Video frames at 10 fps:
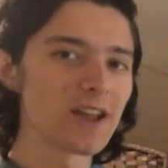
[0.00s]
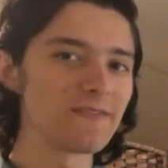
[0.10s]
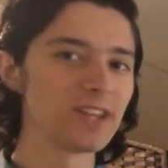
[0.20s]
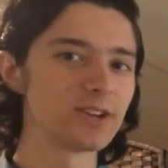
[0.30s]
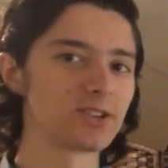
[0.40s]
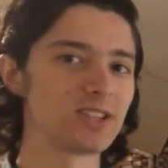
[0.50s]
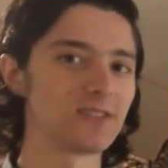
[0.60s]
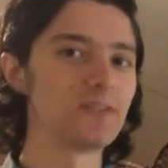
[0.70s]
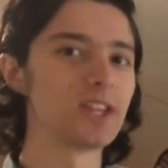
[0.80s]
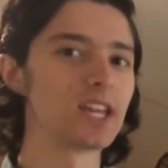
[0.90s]
I finish this
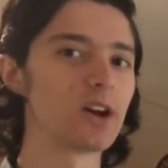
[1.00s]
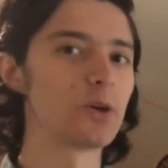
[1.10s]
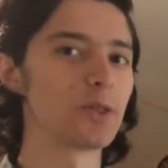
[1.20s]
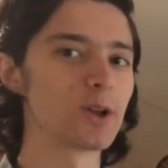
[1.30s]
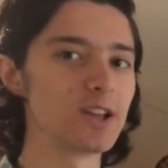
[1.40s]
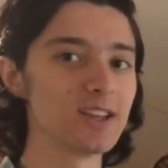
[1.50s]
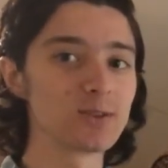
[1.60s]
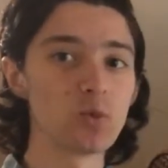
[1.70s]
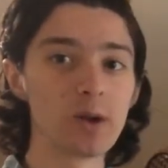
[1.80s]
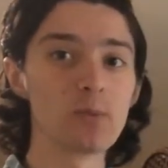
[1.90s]
video, there is
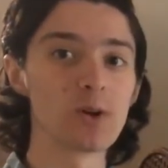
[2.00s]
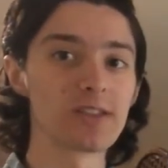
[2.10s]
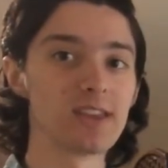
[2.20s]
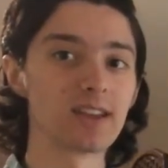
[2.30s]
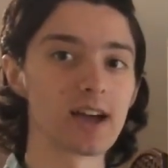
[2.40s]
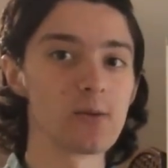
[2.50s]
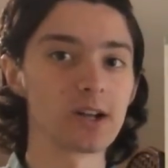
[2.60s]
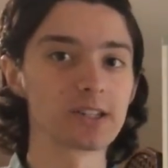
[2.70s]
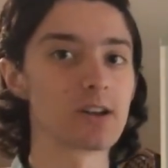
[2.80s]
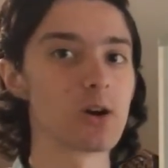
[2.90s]
one more thing I want
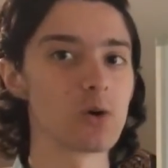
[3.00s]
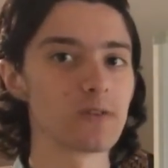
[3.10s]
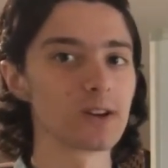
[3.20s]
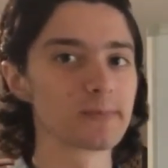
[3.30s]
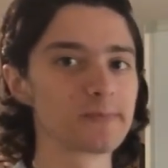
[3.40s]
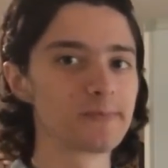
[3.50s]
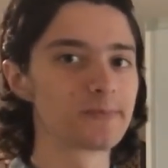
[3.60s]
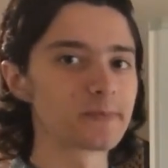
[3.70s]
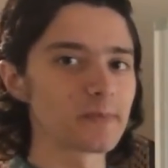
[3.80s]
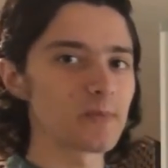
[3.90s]
to go over.
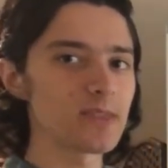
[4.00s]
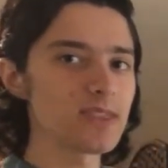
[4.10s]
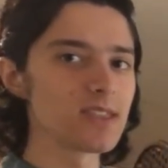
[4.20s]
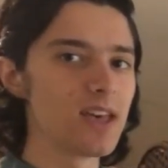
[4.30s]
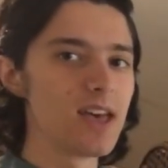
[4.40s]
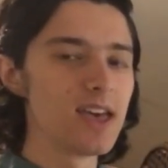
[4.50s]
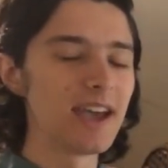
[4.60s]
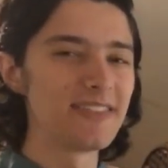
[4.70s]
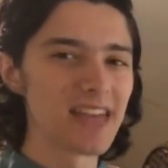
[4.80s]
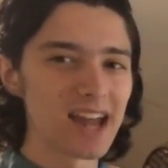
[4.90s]

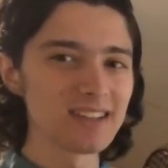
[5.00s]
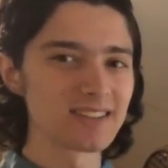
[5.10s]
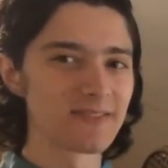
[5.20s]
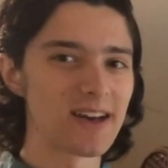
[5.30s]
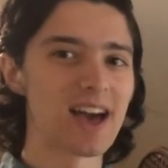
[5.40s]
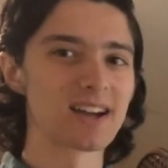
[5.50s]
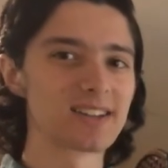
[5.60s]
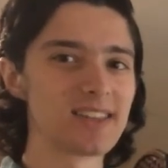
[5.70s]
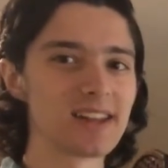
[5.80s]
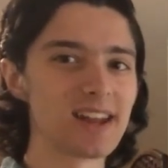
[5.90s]
And that is the
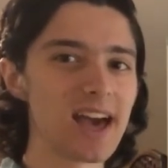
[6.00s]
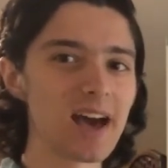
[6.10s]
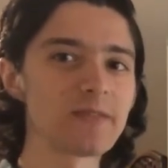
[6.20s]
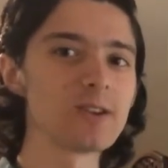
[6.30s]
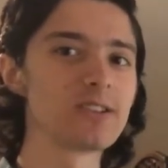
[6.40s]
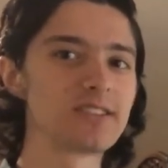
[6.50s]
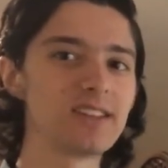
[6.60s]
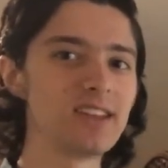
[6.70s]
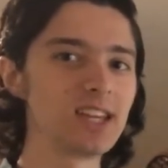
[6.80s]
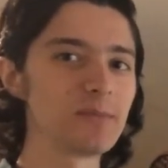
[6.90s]
fact that after
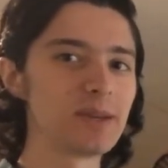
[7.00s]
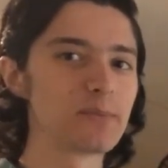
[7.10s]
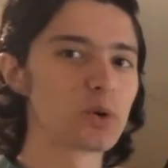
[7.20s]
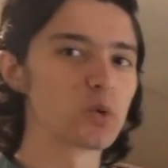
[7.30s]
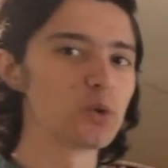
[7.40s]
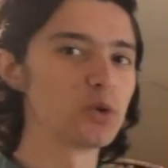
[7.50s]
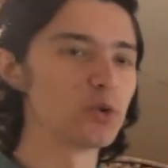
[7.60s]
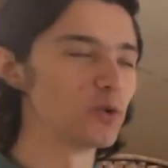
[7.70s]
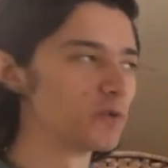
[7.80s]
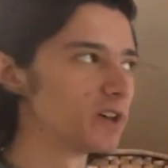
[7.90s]
seeing me
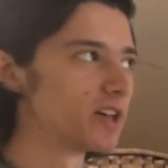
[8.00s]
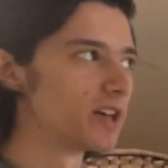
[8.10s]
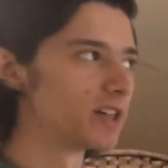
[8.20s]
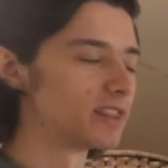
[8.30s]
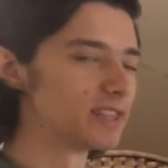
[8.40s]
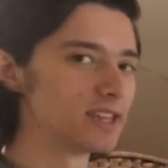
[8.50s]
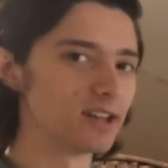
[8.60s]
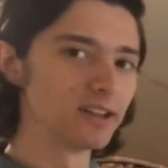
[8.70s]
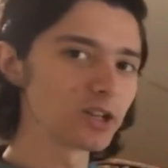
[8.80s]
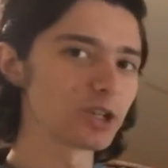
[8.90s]
prove the
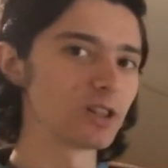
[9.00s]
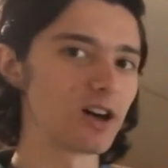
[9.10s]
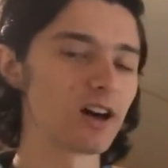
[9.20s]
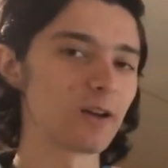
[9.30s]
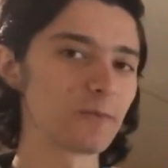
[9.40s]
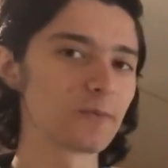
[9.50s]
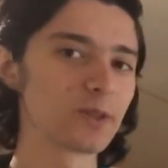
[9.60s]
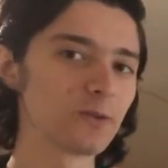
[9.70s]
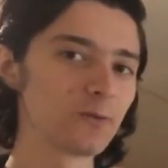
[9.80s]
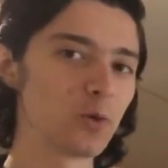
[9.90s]
addition law
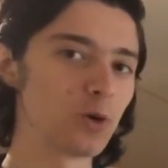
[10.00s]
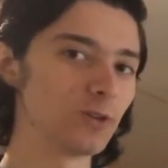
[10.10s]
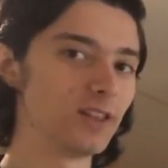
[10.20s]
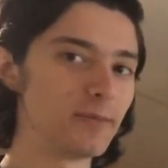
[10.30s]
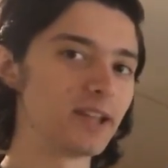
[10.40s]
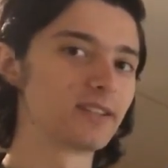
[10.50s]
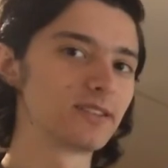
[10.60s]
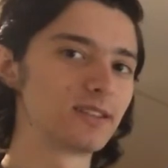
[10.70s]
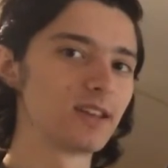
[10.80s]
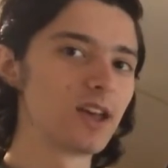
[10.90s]
for
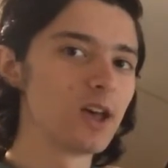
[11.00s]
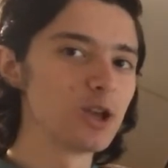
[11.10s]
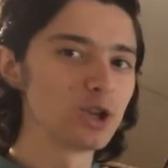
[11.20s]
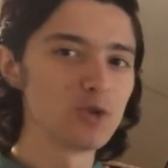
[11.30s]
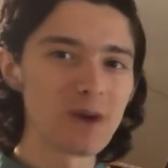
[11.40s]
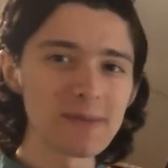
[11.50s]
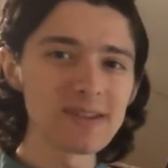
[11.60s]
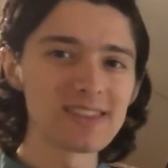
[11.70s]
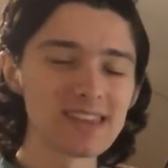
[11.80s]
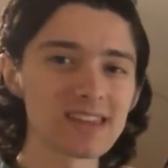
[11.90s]
limits, you might be
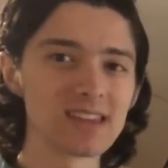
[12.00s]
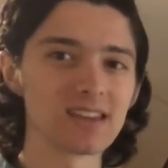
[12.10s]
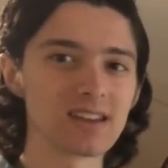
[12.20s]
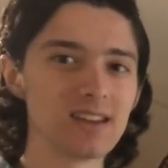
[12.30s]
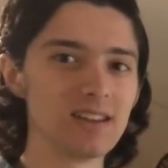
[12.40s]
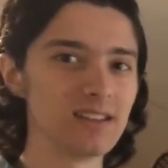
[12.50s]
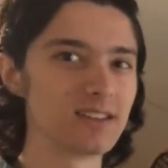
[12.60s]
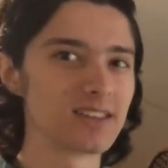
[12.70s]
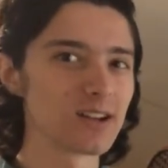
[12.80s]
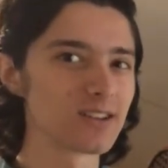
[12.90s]
thinking,
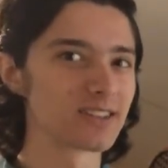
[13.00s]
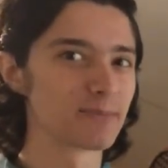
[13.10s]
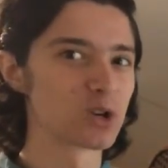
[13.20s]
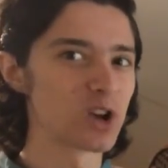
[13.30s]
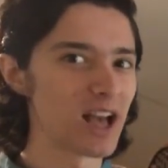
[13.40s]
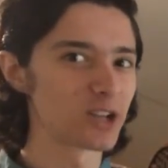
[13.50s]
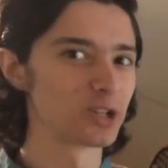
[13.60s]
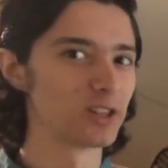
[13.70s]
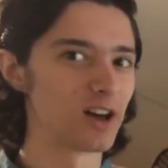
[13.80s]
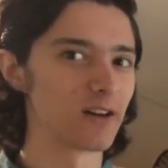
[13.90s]
is there a
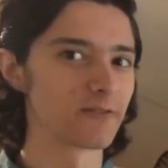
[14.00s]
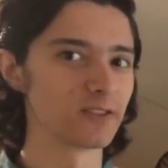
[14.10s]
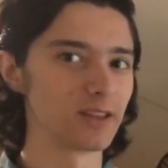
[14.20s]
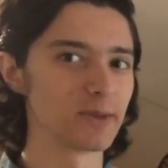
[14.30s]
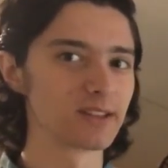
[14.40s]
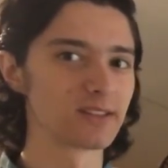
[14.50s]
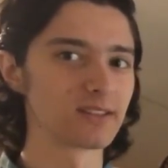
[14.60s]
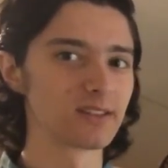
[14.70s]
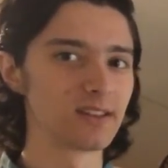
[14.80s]
subtraction law for limits?